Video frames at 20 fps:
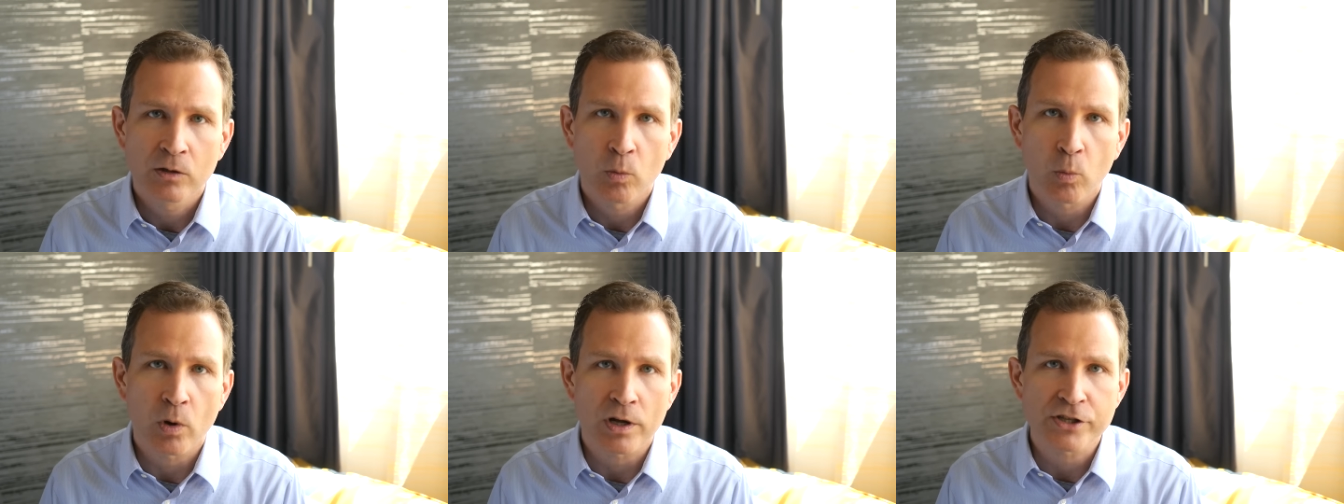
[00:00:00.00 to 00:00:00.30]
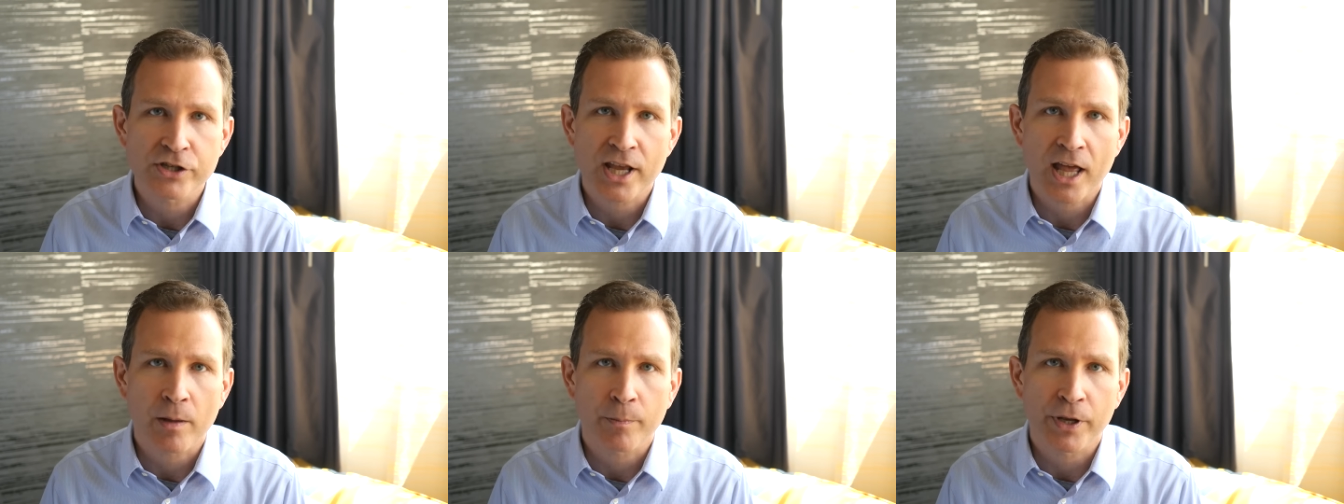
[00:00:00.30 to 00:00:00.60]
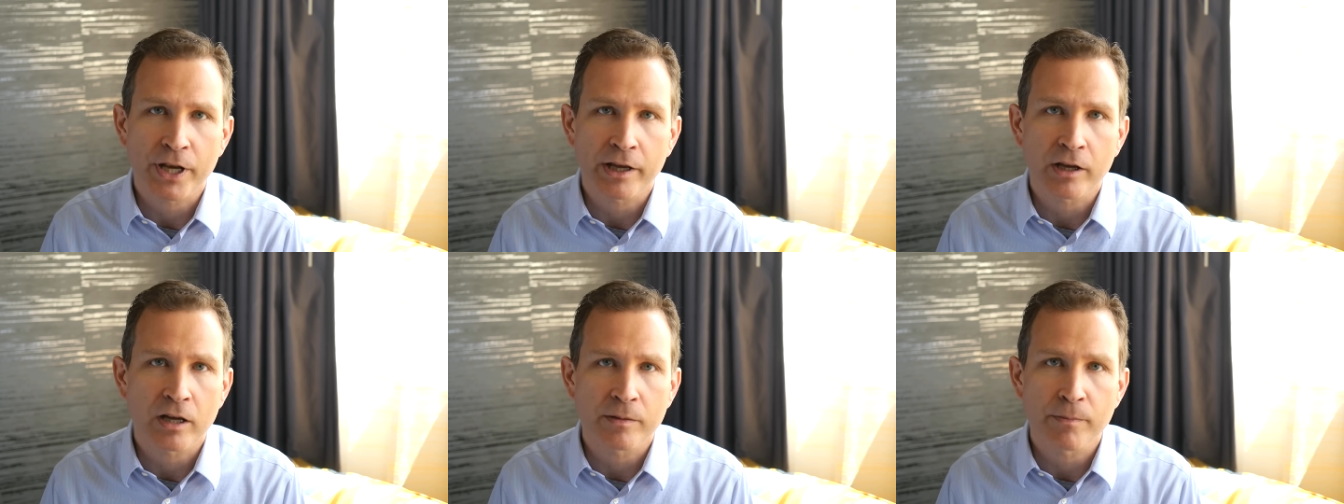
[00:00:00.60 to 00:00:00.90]
what's
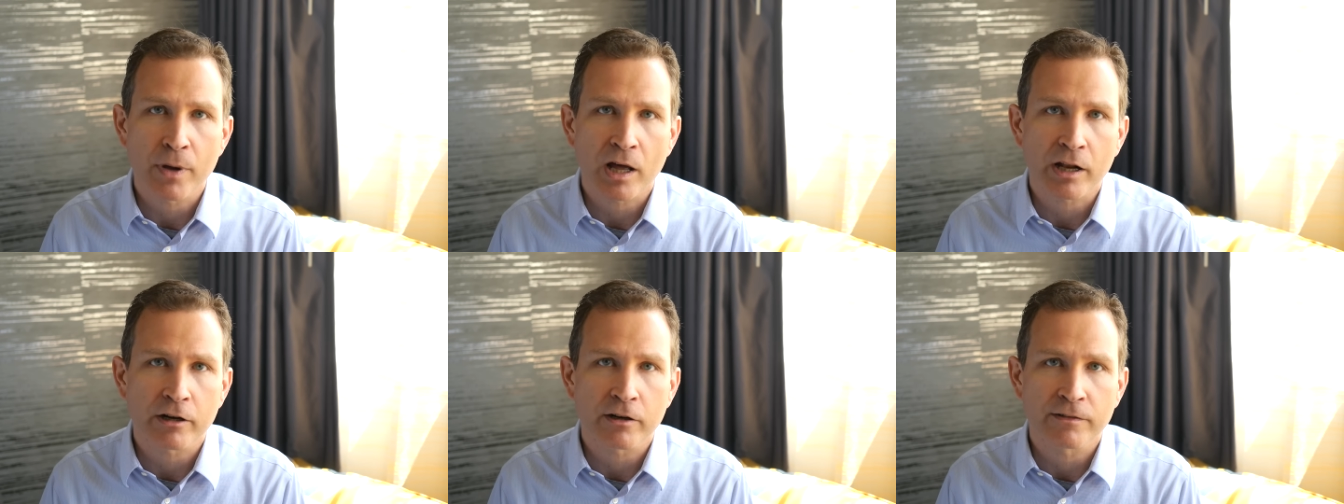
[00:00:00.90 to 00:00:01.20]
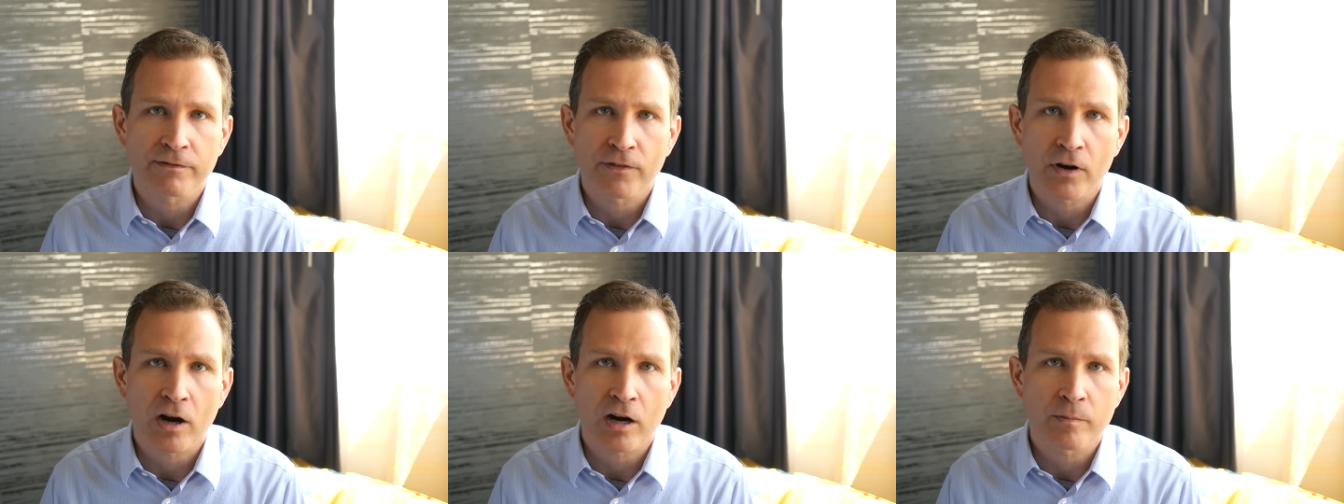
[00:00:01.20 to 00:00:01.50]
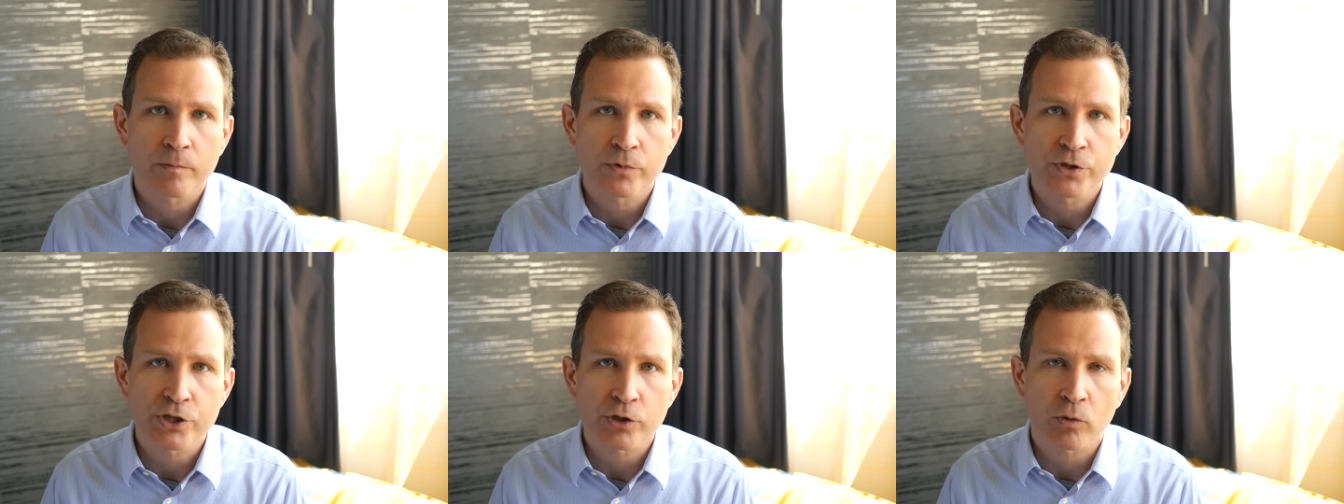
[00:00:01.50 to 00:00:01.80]
happening on modern
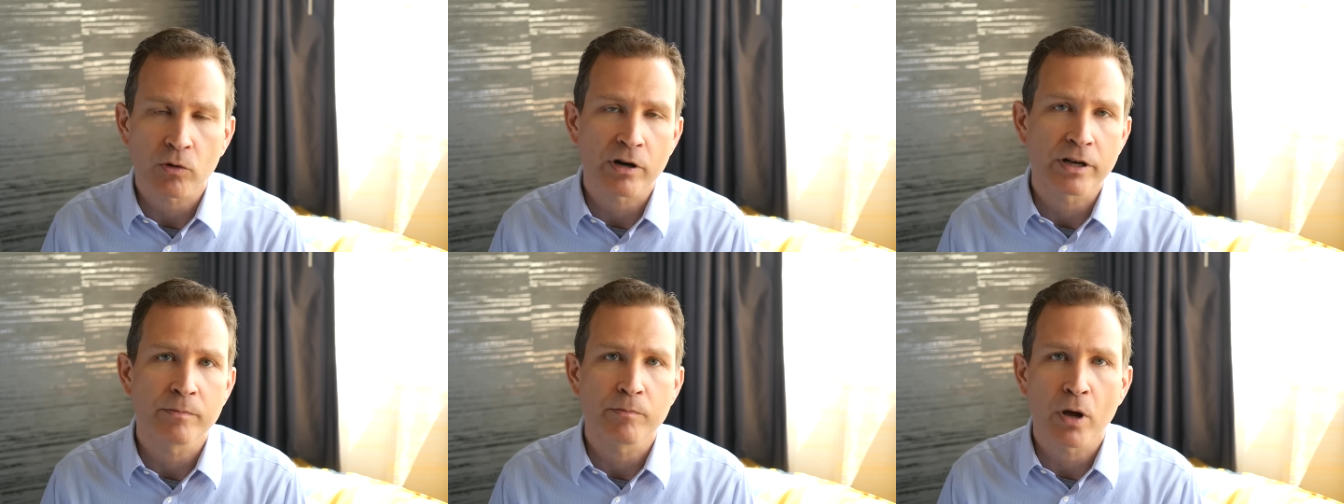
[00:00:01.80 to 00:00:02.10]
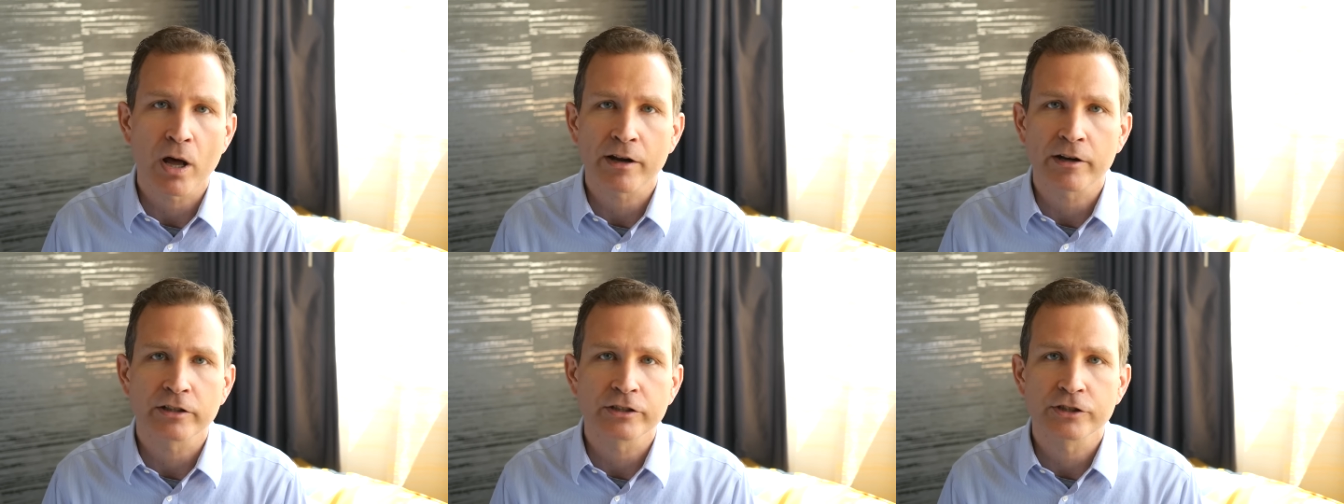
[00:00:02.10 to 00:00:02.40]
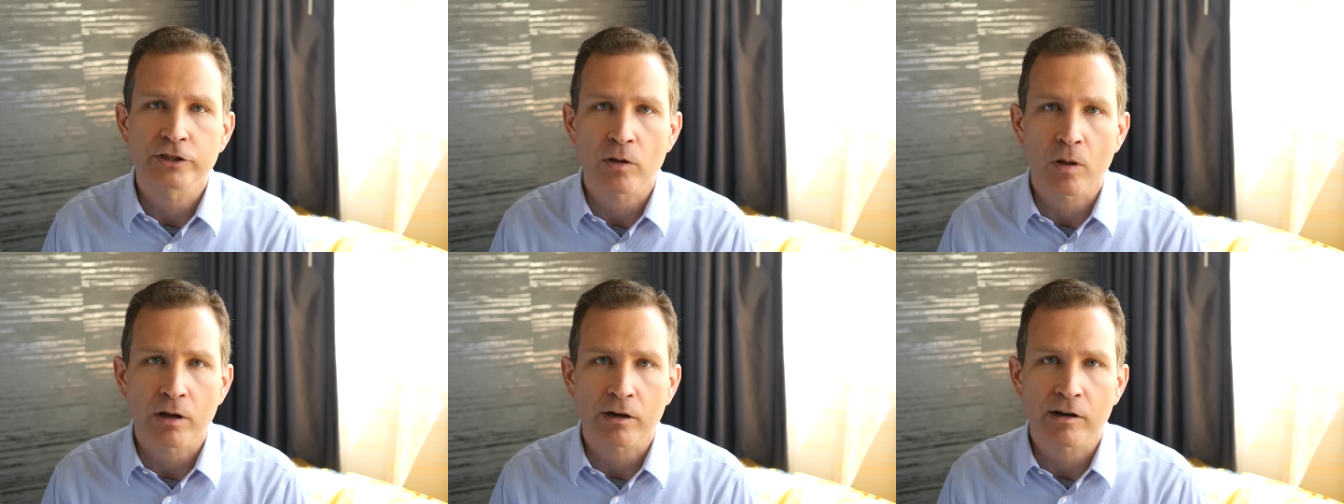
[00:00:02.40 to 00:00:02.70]
farms or in modern
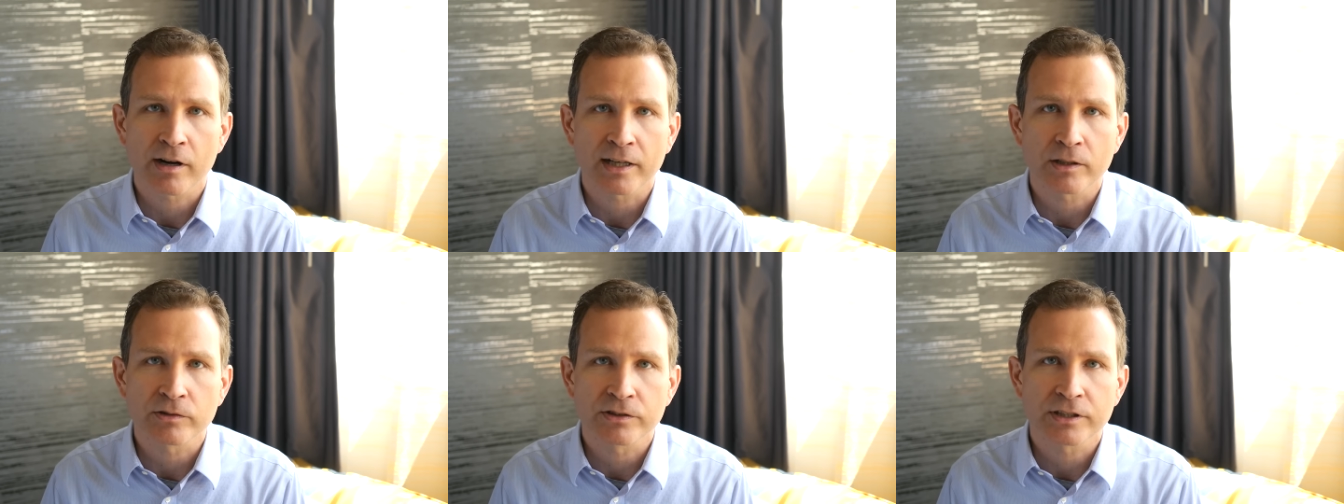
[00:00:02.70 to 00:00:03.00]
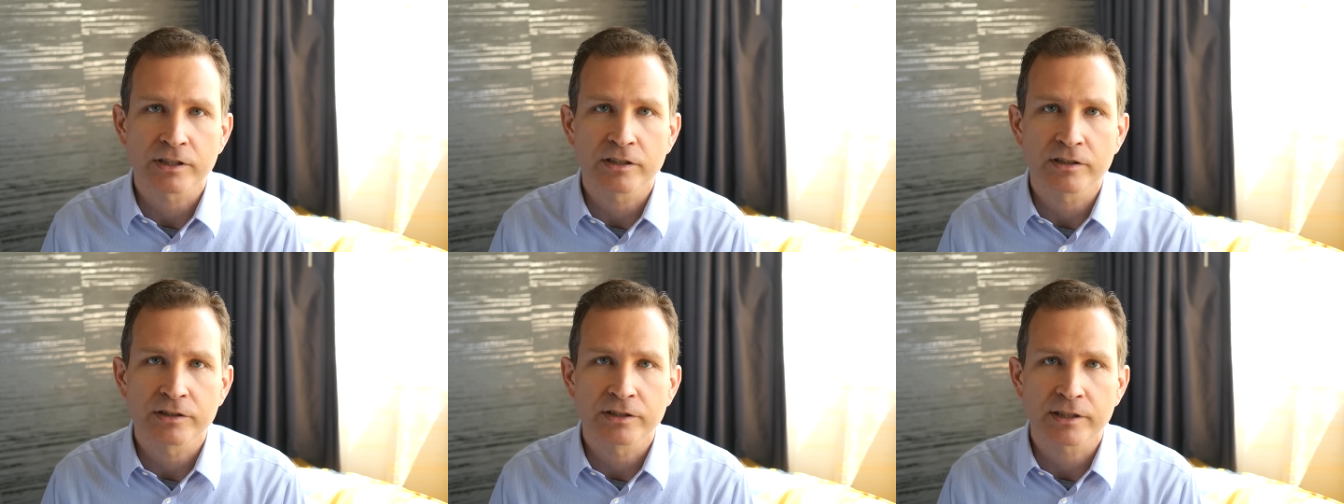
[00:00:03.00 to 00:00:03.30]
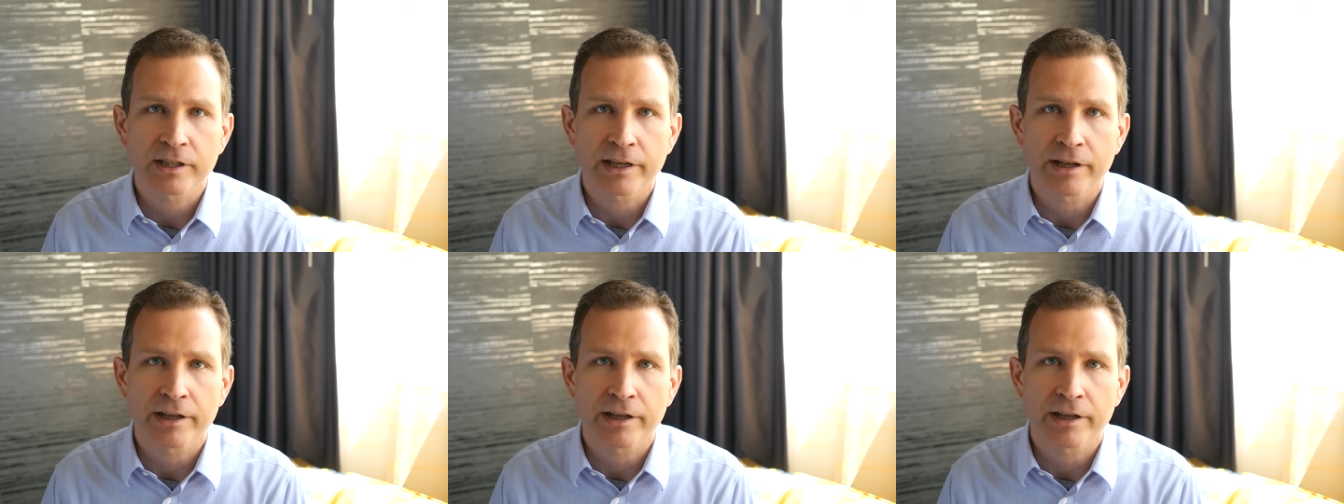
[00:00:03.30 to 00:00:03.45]
slaughterhouses.